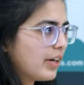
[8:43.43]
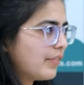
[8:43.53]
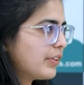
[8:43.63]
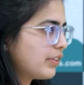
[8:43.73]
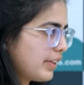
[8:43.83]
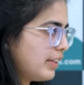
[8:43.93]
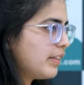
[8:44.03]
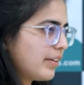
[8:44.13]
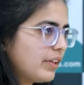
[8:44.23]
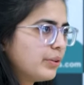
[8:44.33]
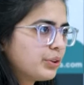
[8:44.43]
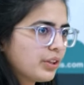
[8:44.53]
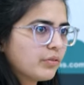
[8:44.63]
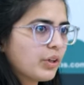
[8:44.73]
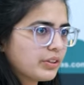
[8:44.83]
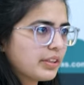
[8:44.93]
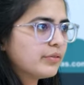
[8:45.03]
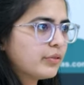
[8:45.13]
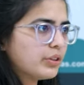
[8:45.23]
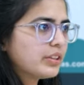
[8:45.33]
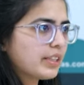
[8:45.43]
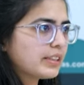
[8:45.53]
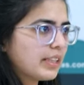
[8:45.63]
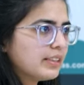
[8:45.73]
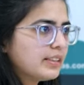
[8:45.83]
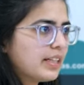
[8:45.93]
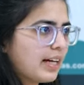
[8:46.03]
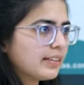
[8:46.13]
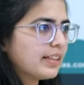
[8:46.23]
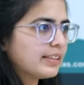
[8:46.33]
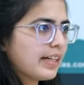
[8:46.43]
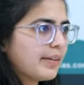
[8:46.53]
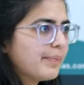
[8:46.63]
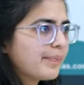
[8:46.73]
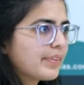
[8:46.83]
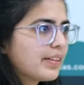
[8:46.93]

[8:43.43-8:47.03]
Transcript: Our green revolution was in full success at that time.